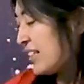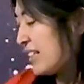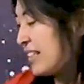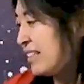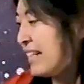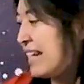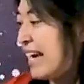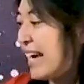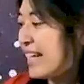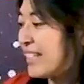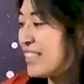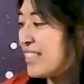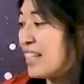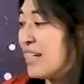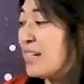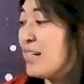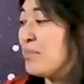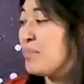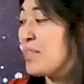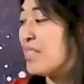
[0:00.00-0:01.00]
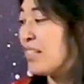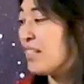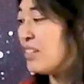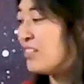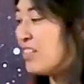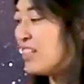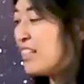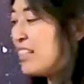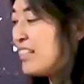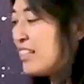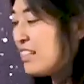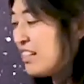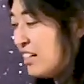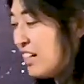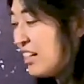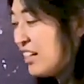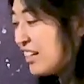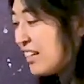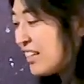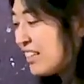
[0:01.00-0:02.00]
Next comes the green
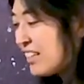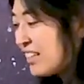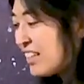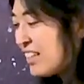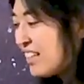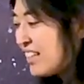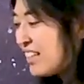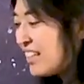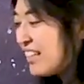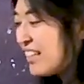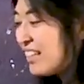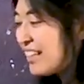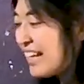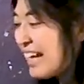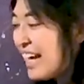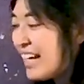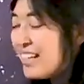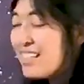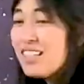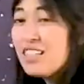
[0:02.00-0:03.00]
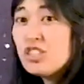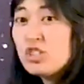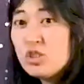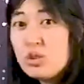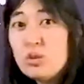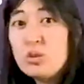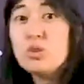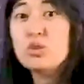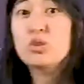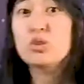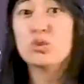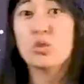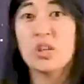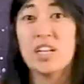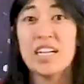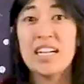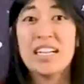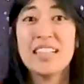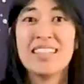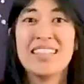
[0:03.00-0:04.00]
car, clickety-clack, to
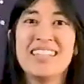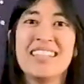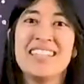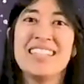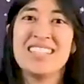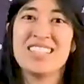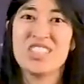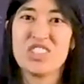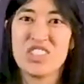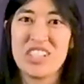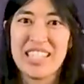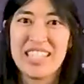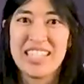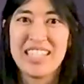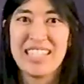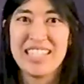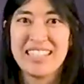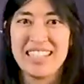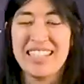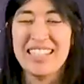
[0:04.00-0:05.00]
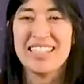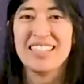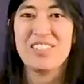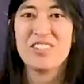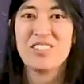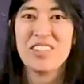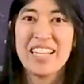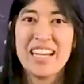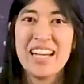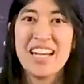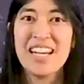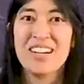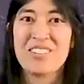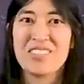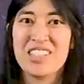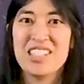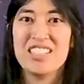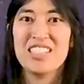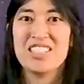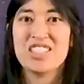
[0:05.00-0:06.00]
join the train on the
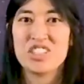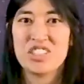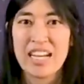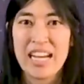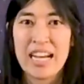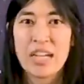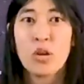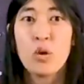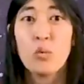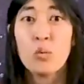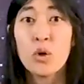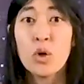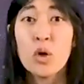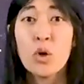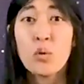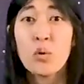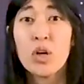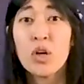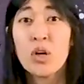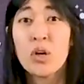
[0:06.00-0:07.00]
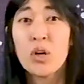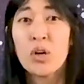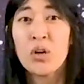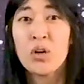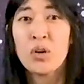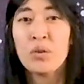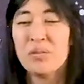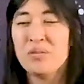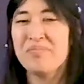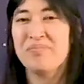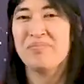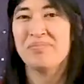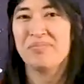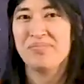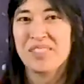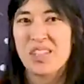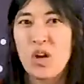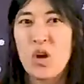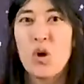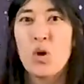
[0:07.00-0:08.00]
railroad track. Woo-woo,
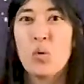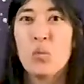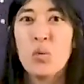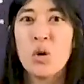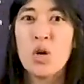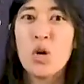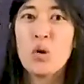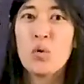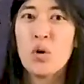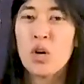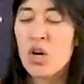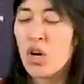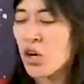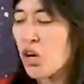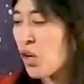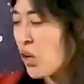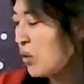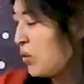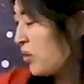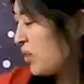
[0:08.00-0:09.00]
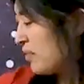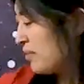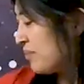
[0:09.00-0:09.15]
woo-woo.